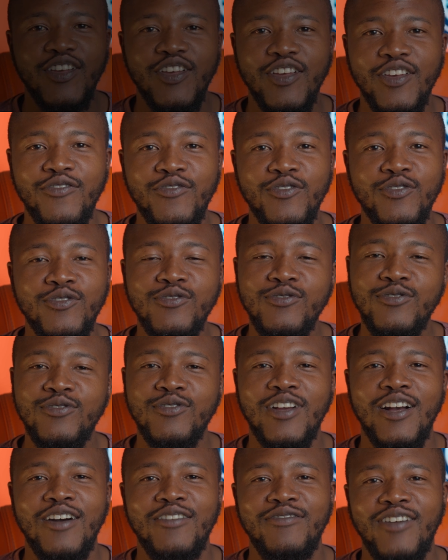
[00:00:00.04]
If you're new to
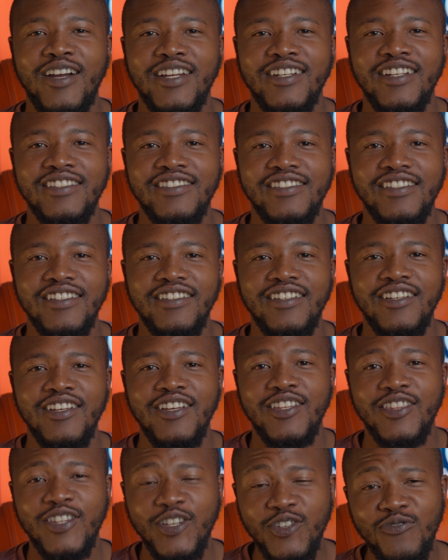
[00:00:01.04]
car financing,
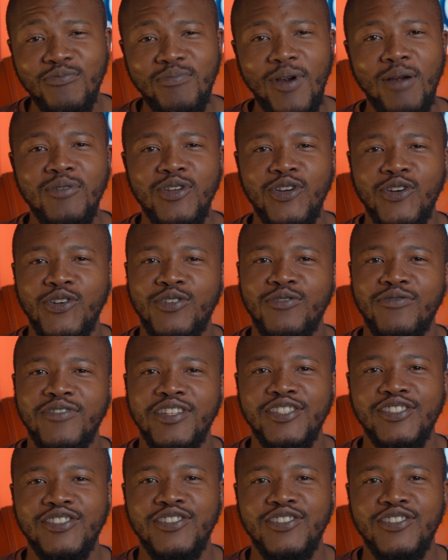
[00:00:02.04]
then you've probably heard of these